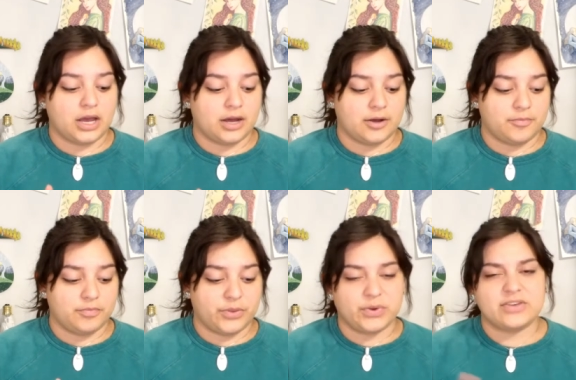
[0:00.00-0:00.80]

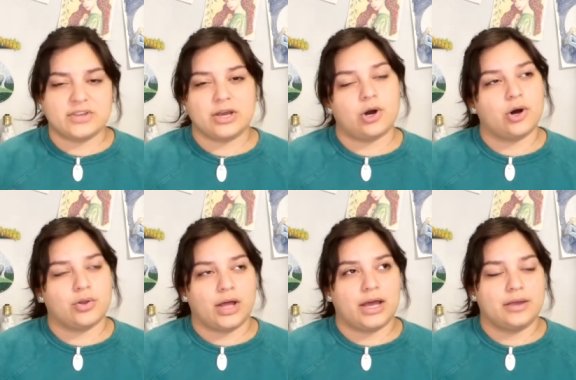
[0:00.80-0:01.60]
Um, and when I say
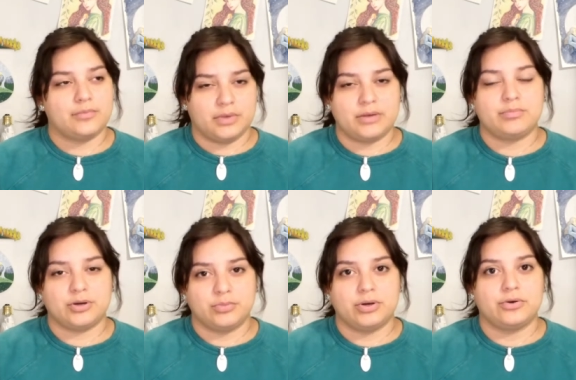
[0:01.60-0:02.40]
all, I mean
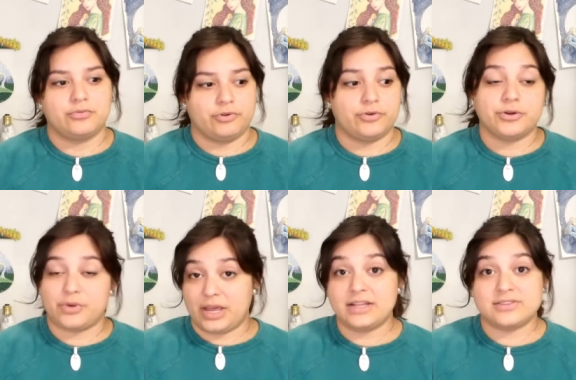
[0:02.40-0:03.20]
Bilbo,
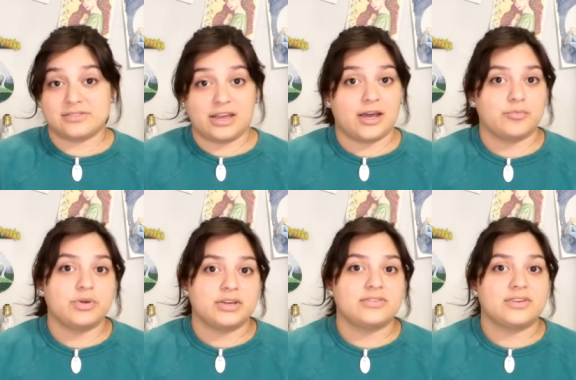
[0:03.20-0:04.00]
Frodo, and Sam,
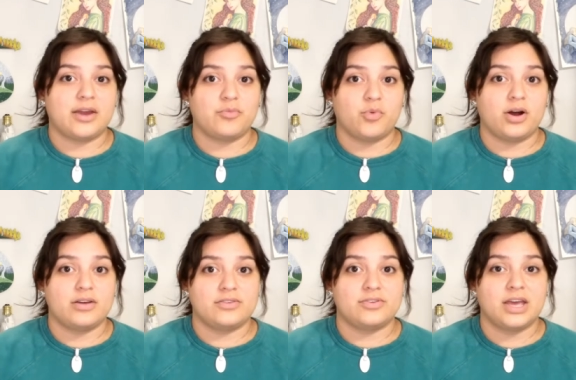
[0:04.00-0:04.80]
because Sam
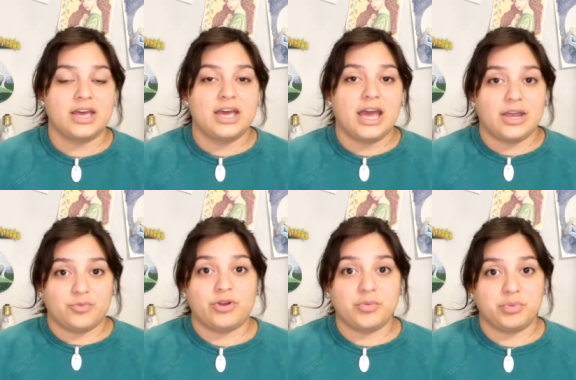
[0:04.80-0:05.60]
was a
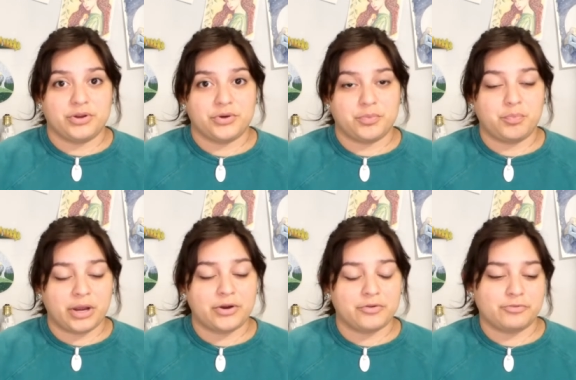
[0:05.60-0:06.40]
ring bear
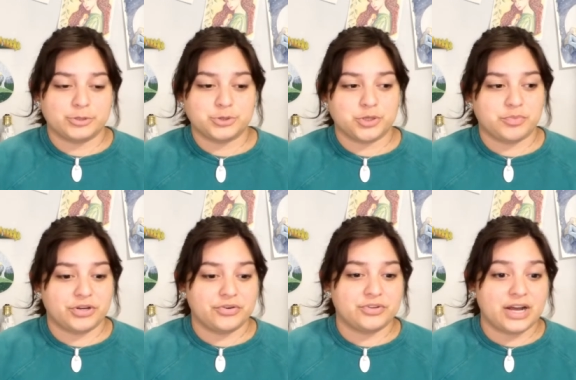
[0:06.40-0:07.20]
bearer for a short
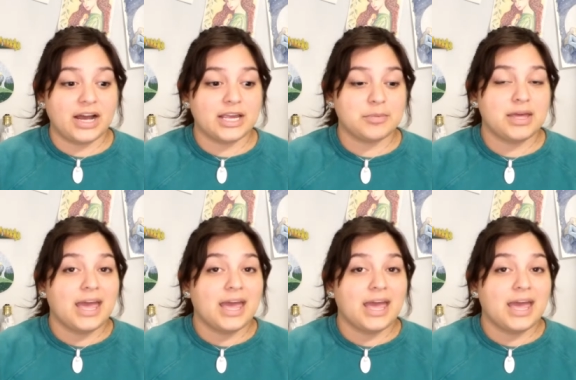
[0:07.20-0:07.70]
period of time,